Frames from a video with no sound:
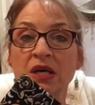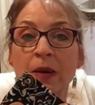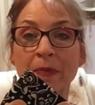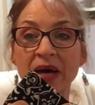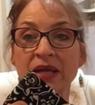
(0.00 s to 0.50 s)

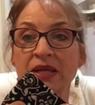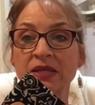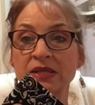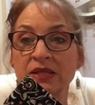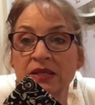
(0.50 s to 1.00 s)

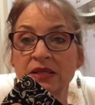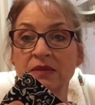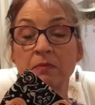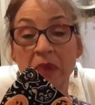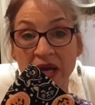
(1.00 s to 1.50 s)

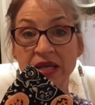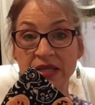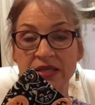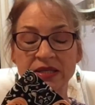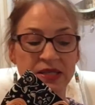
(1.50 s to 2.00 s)

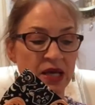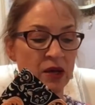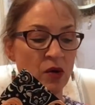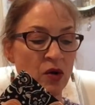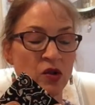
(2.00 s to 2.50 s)
buttons that
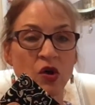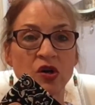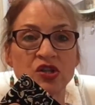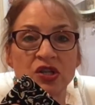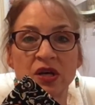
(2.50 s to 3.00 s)
are
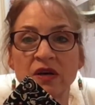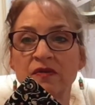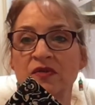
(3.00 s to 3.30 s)
large enough